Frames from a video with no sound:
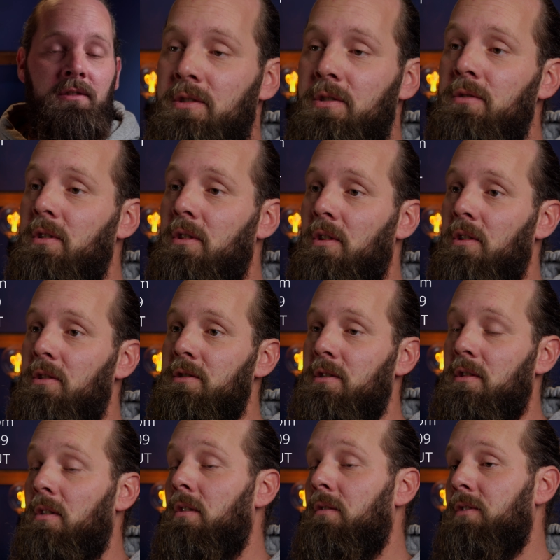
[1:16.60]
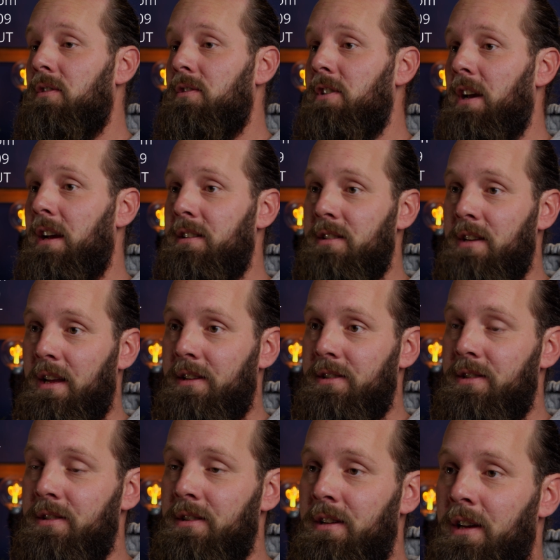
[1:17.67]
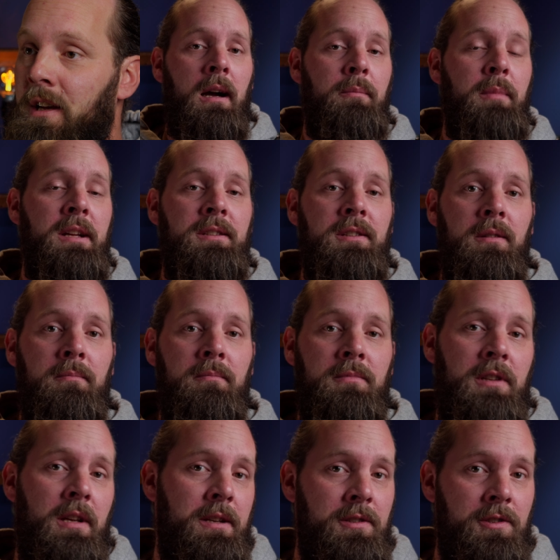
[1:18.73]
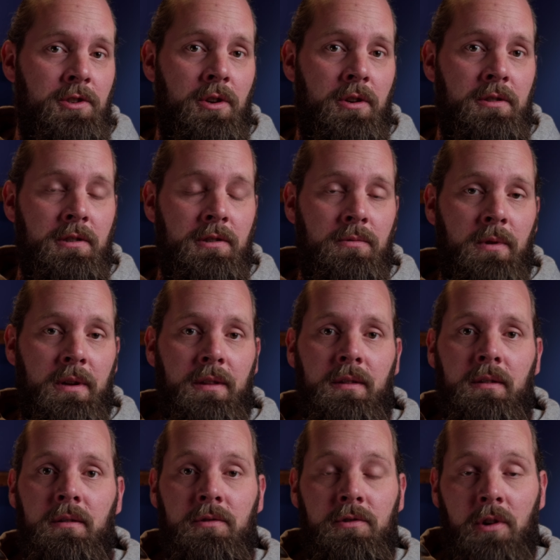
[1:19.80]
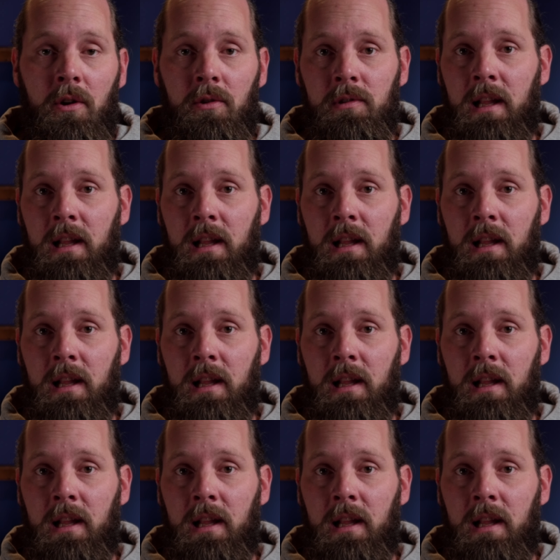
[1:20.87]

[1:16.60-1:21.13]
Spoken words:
to the colors of the GH6. I made some test shots with controlled